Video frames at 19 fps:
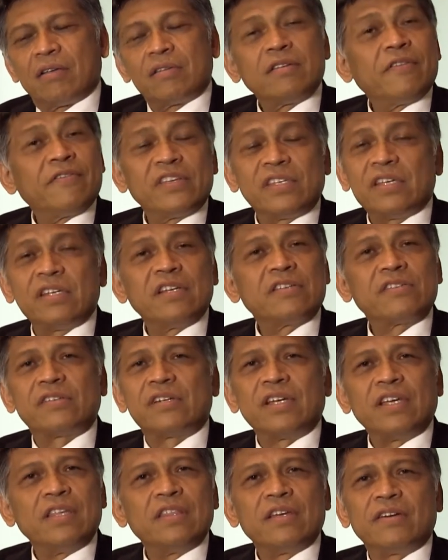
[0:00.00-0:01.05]
Service
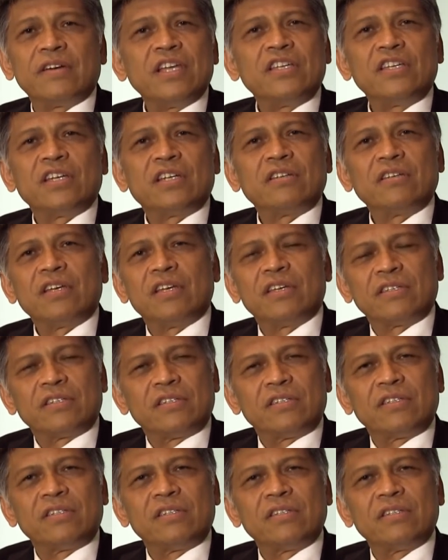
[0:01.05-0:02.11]
industry in the region
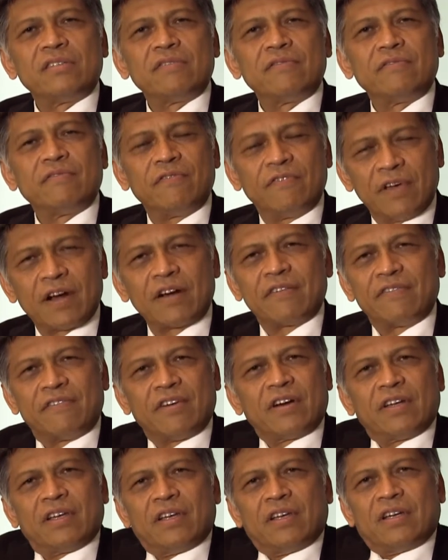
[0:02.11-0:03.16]
is very,
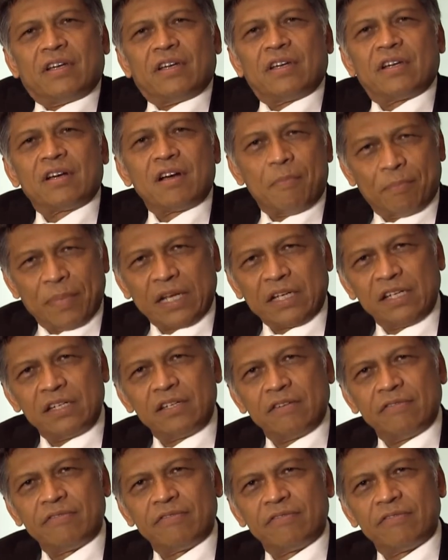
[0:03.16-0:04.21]
very
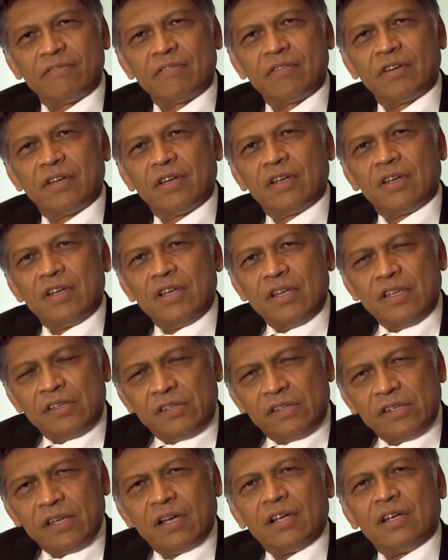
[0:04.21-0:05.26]
competitive.
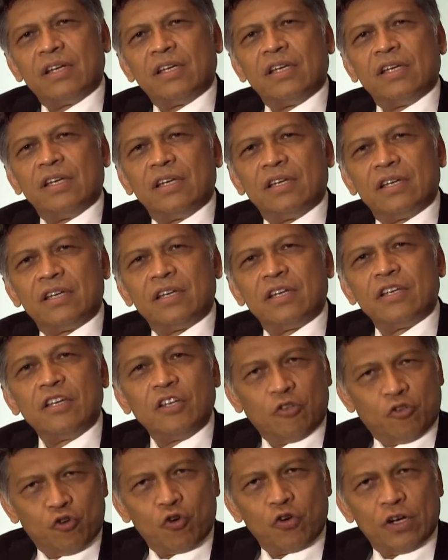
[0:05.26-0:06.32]
Certainly
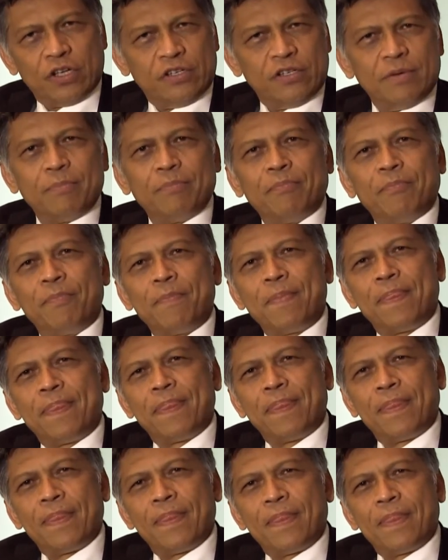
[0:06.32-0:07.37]
in tourism,
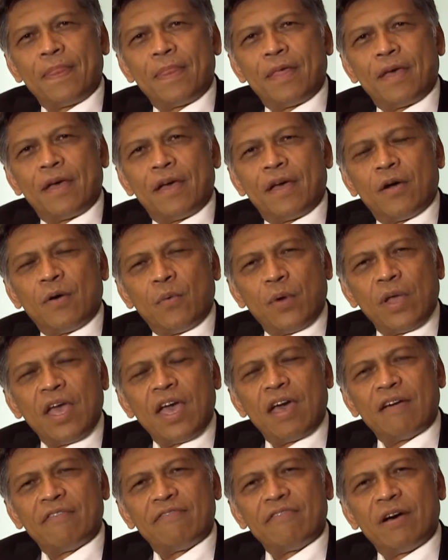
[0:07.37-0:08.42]
we
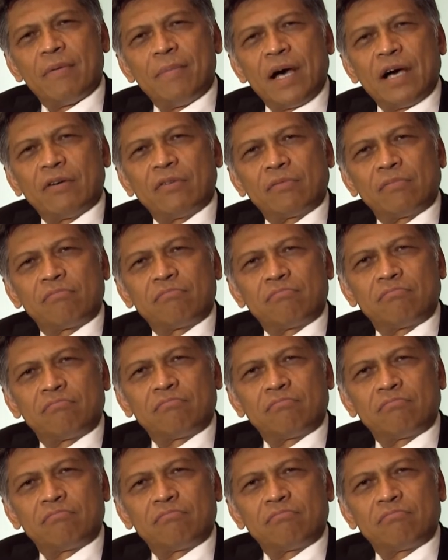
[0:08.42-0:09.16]
have about